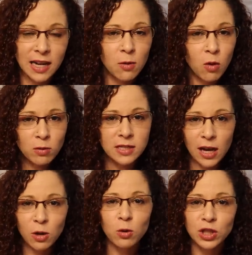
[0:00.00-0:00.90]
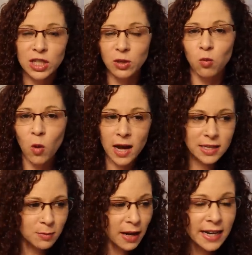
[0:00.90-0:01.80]
and I won't say who she
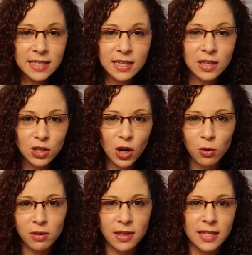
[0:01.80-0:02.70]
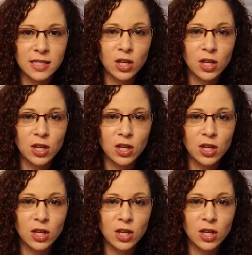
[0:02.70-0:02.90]
was, but I didn't know this,